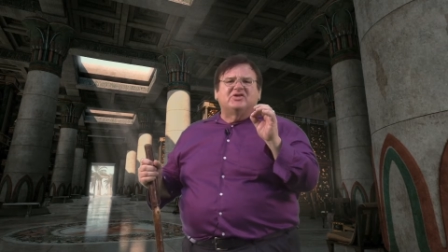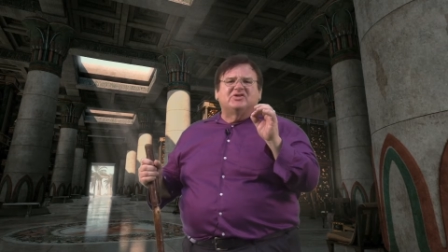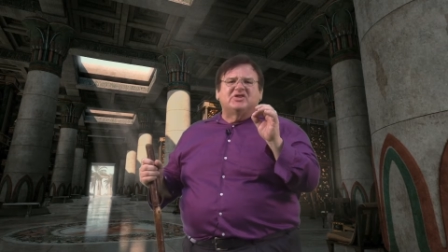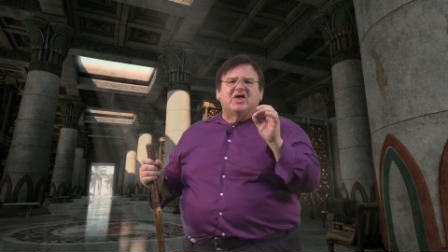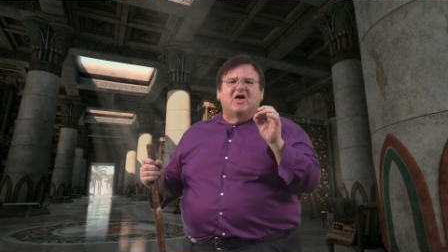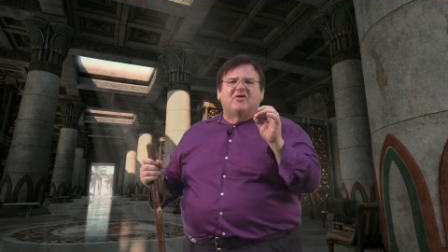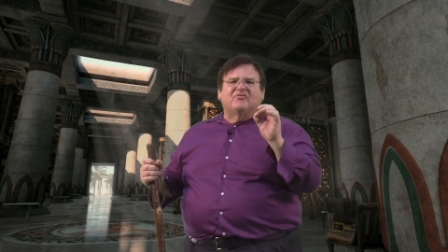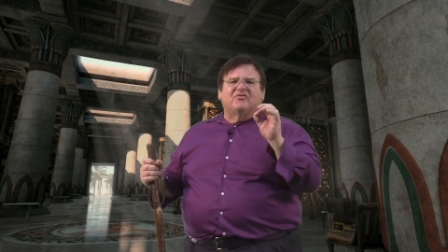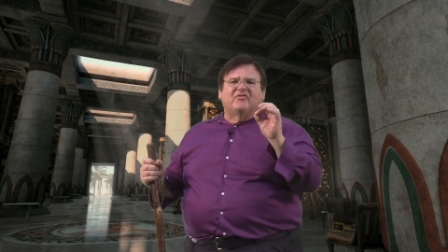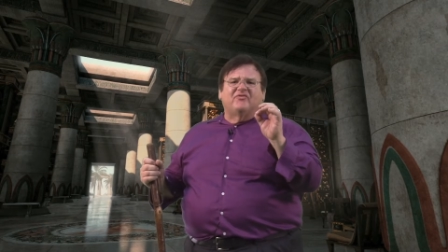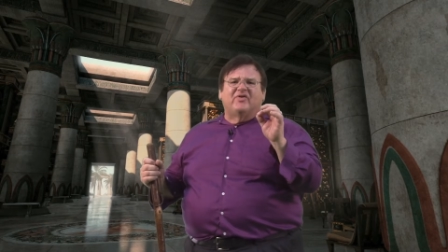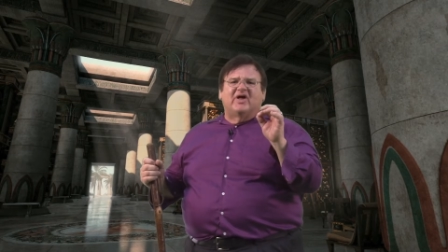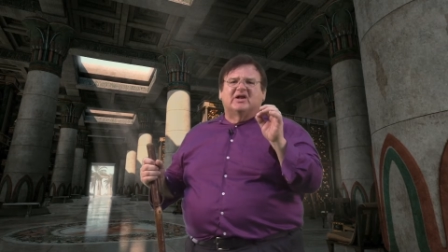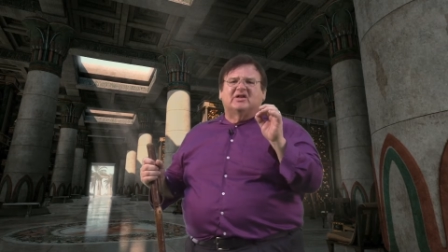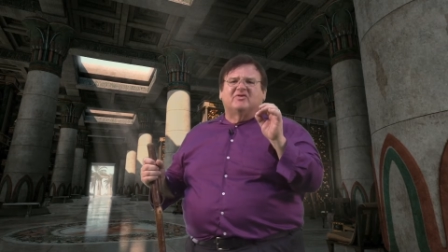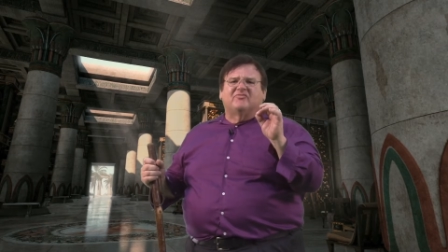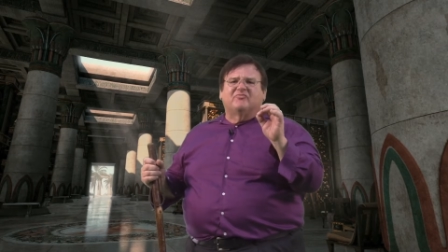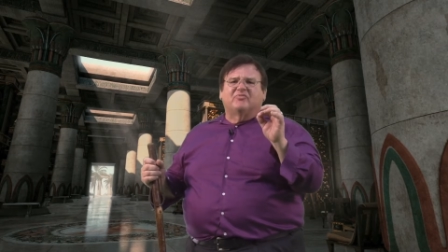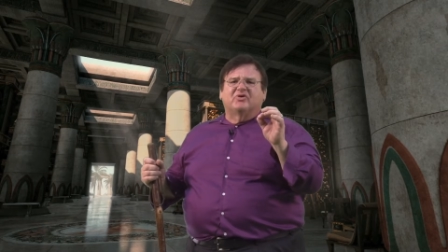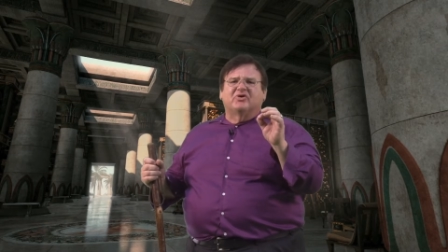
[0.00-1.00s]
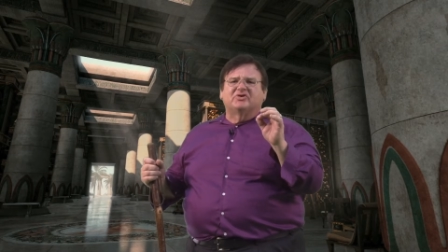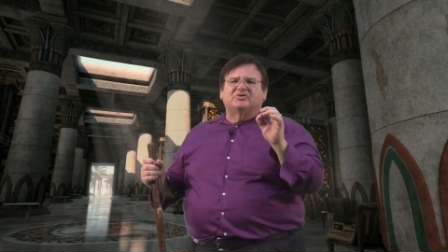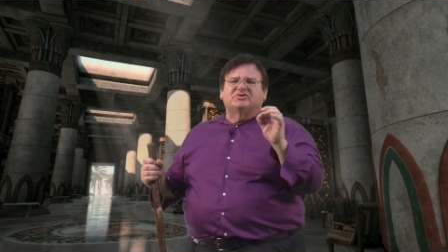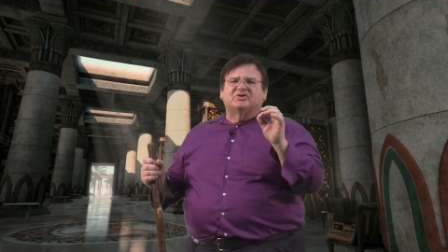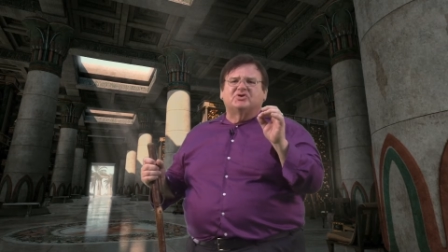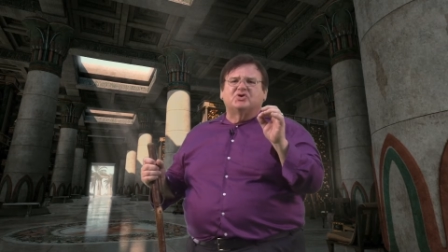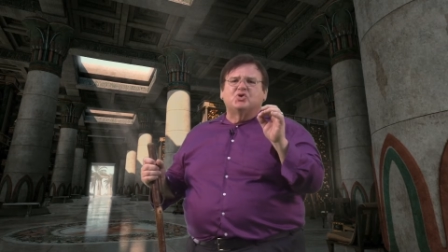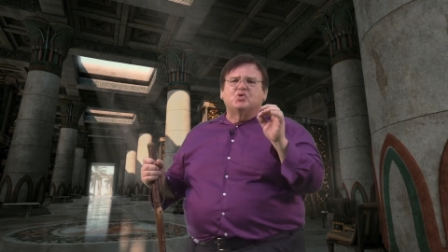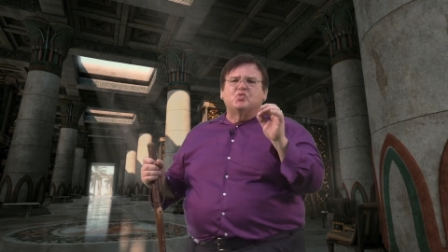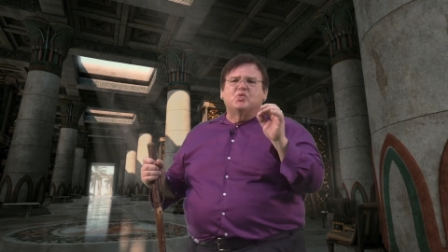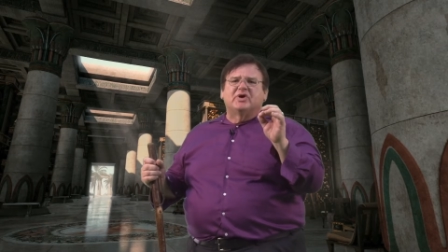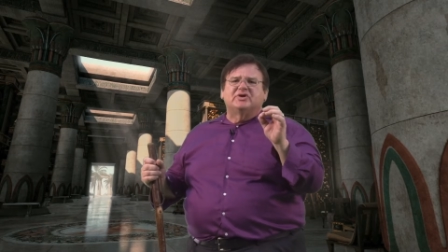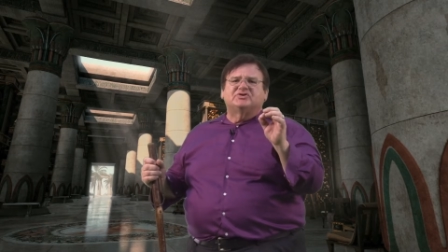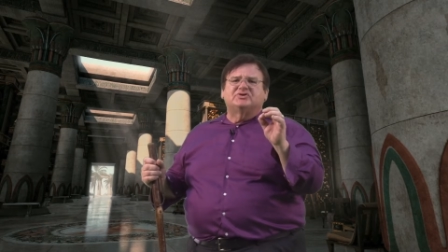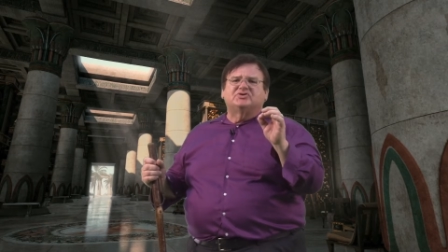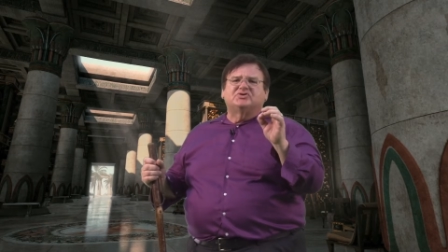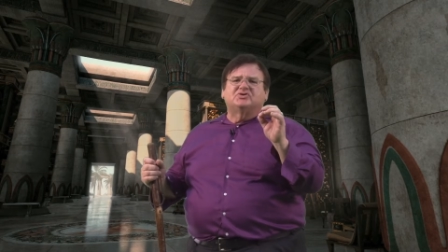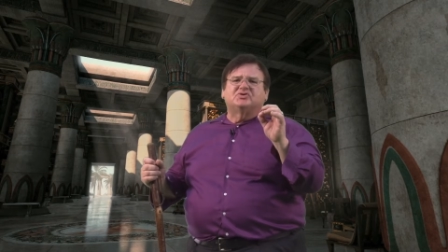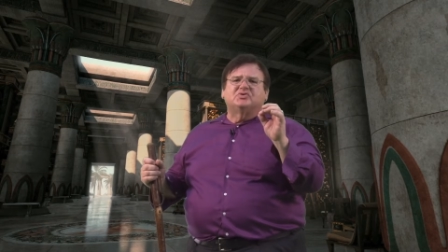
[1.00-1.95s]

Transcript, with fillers: self reflective person who wishes